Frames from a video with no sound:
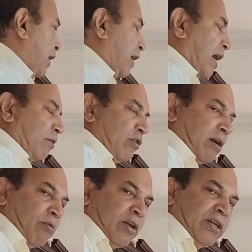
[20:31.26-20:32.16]
current. And we
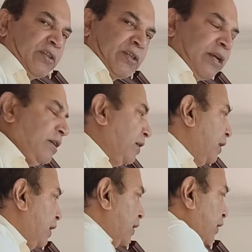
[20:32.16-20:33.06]
have already said
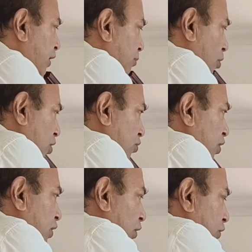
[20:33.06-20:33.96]
this motor
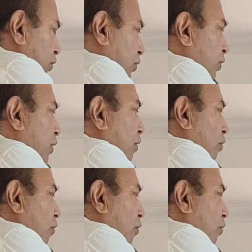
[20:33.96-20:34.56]
is also,